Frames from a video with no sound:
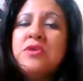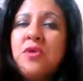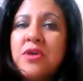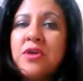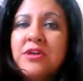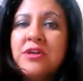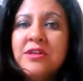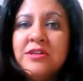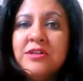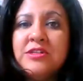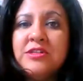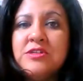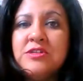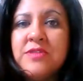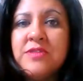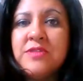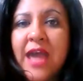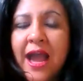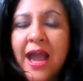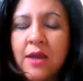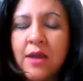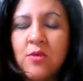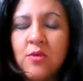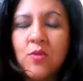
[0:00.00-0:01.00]
order to do
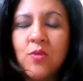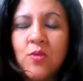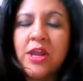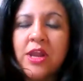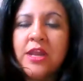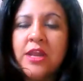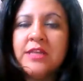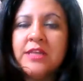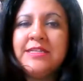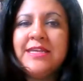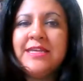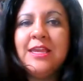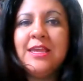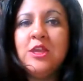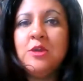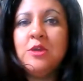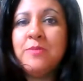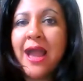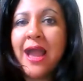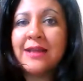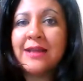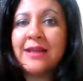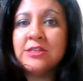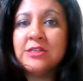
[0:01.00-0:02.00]
that, we're going to take you
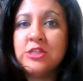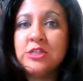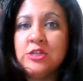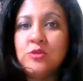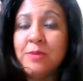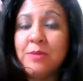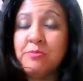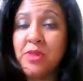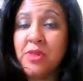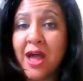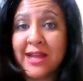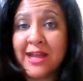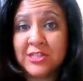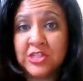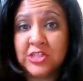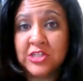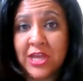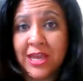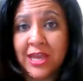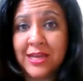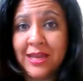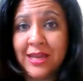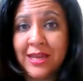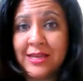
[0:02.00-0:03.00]
back to what
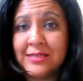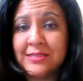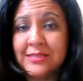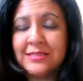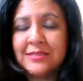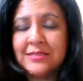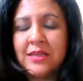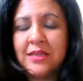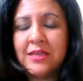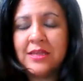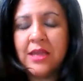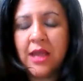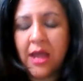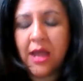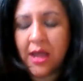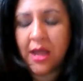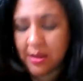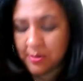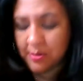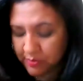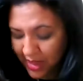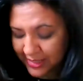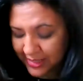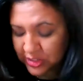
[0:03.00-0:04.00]
blockchain is. Um,
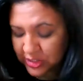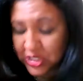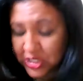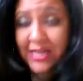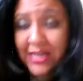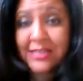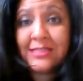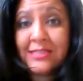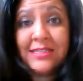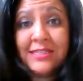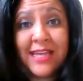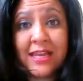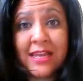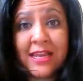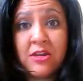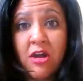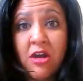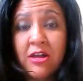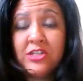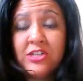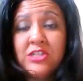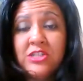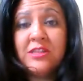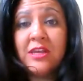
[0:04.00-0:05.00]
blockchain is the
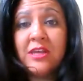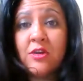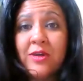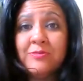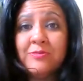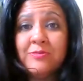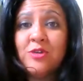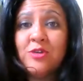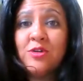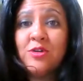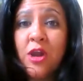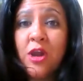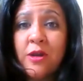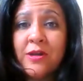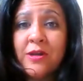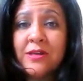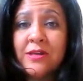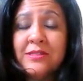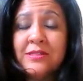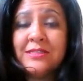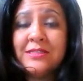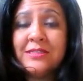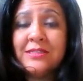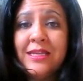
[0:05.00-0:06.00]
technology that
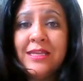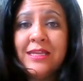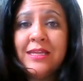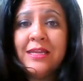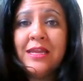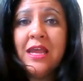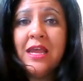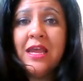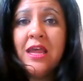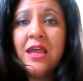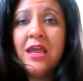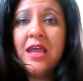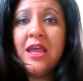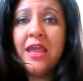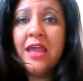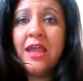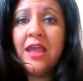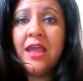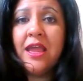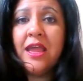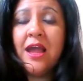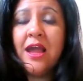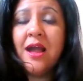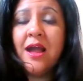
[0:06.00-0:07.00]
cryptocurrency
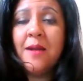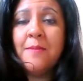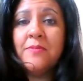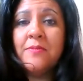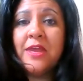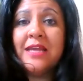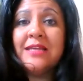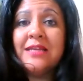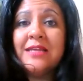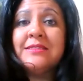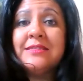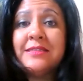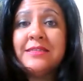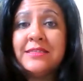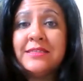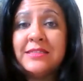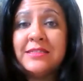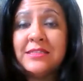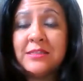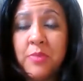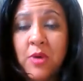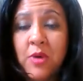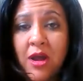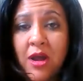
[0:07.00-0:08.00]
um, exists
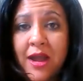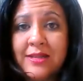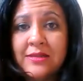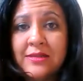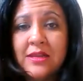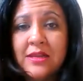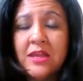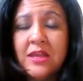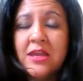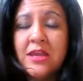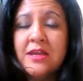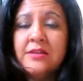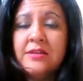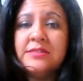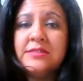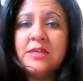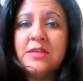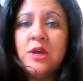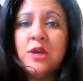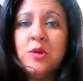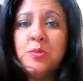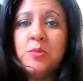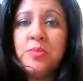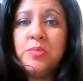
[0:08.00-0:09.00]
upon.
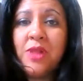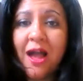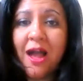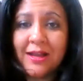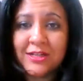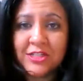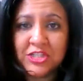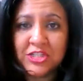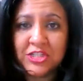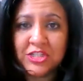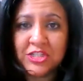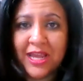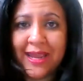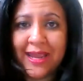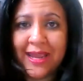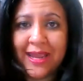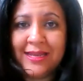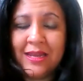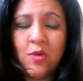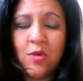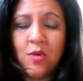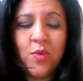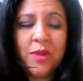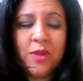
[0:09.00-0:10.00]
So blockchain
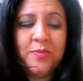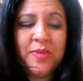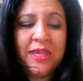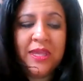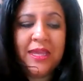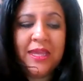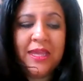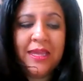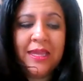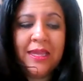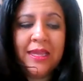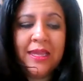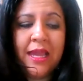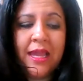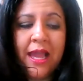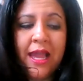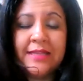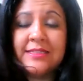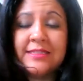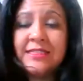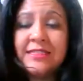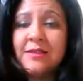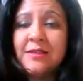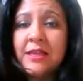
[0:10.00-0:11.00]
would be
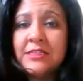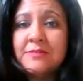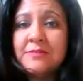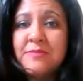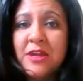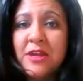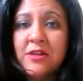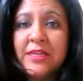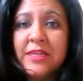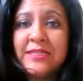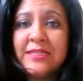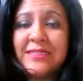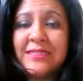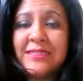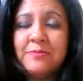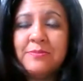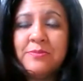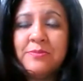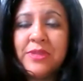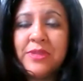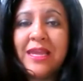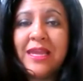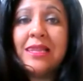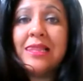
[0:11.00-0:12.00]
it's it's merely
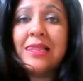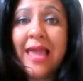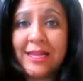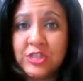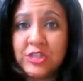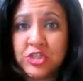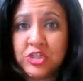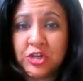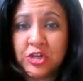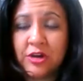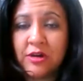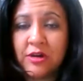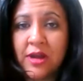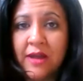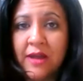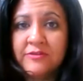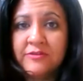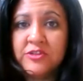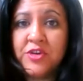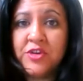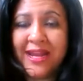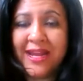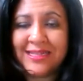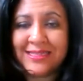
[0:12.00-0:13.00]
simply a ledger of
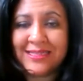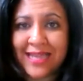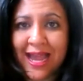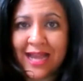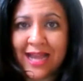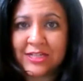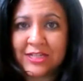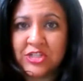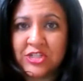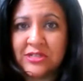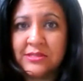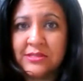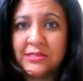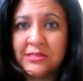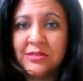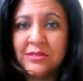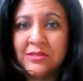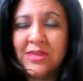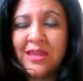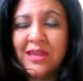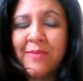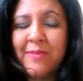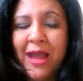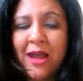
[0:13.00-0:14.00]
transactions. So
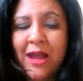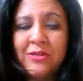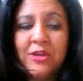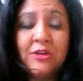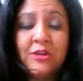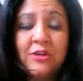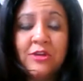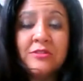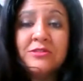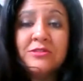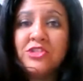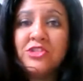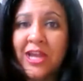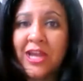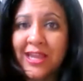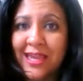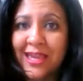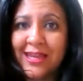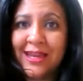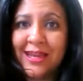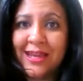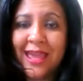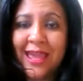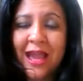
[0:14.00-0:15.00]
think about your
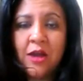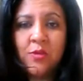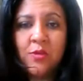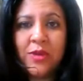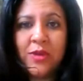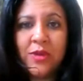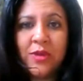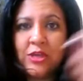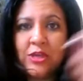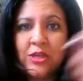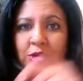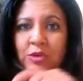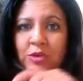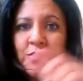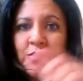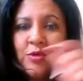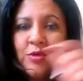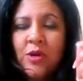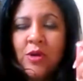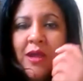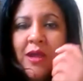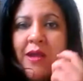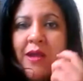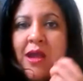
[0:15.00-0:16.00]
checking account when you
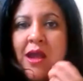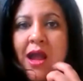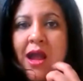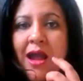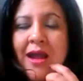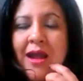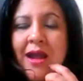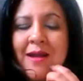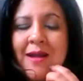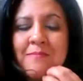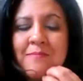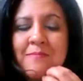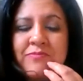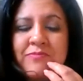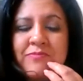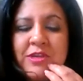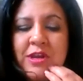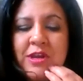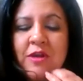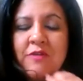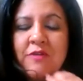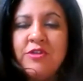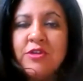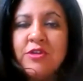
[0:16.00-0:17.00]
um, you
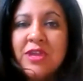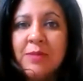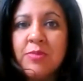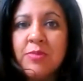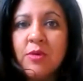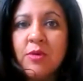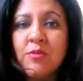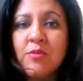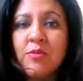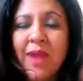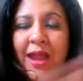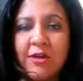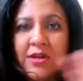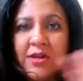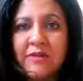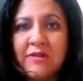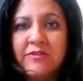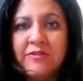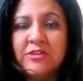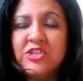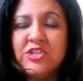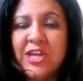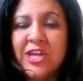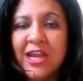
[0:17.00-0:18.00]
know, if you keep a record of
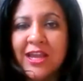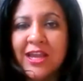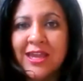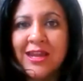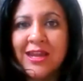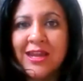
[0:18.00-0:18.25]
your checking